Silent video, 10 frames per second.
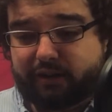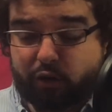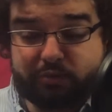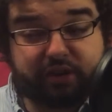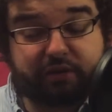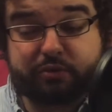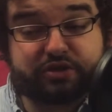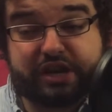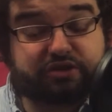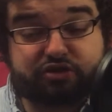Homesick
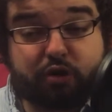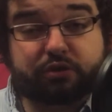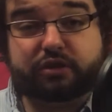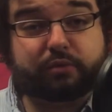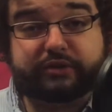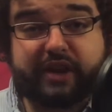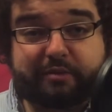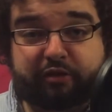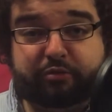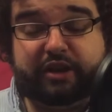was. It's totally the worst
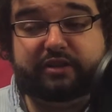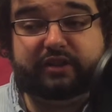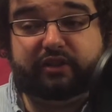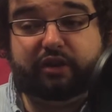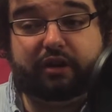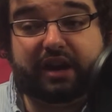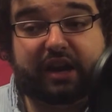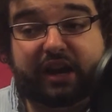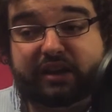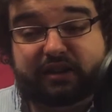game I've played this year, and
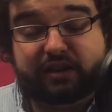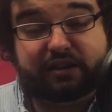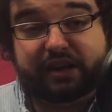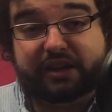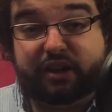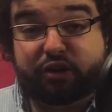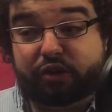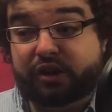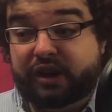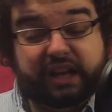I didn't like it at
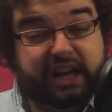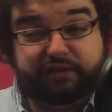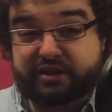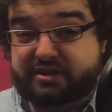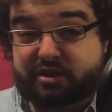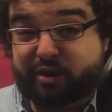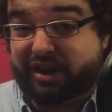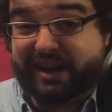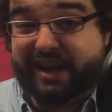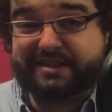all. If you listen to the
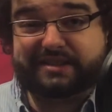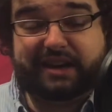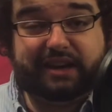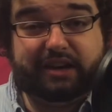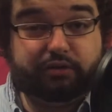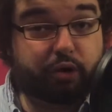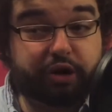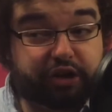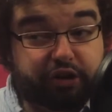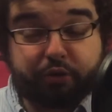podcast, you
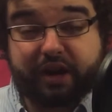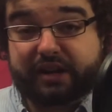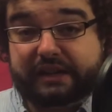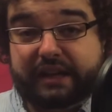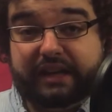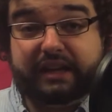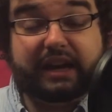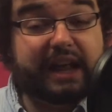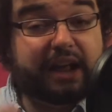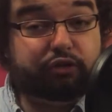already know that I didn't like it,
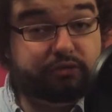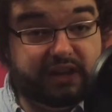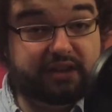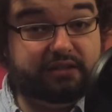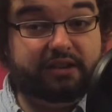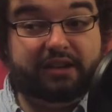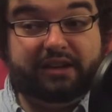and Andrew did.